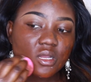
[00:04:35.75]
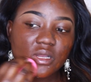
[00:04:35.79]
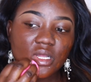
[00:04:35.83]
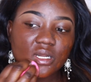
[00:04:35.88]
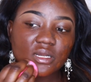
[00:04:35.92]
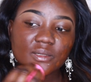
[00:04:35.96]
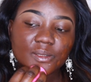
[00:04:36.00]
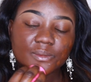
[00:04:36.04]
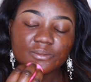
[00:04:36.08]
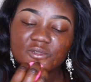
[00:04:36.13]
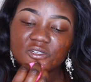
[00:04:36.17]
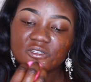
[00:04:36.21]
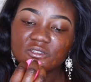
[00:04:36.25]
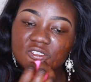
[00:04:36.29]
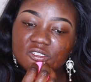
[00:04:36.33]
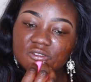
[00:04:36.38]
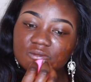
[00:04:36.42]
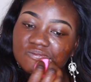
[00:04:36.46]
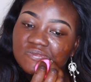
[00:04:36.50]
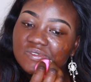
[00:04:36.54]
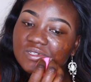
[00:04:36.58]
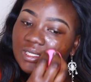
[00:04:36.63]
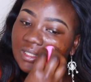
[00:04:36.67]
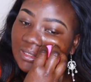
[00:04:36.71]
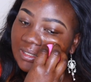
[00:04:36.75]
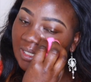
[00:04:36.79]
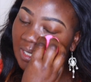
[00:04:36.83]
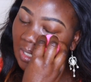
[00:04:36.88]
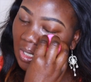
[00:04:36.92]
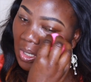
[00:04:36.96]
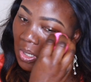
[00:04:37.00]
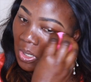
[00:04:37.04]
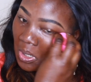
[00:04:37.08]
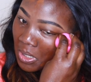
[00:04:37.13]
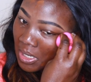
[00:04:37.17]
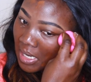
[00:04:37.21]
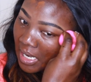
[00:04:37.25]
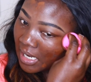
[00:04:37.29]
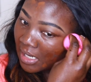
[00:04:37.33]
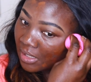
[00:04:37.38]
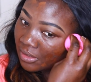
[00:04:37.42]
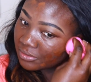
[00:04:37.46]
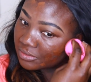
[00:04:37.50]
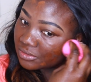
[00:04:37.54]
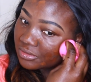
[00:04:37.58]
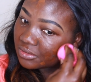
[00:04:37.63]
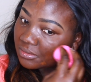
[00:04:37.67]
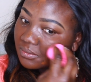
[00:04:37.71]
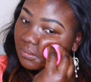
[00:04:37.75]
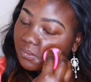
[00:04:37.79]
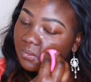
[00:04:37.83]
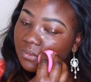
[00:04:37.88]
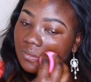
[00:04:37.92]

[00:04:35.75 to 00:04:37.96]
and I'm going to blend it all out.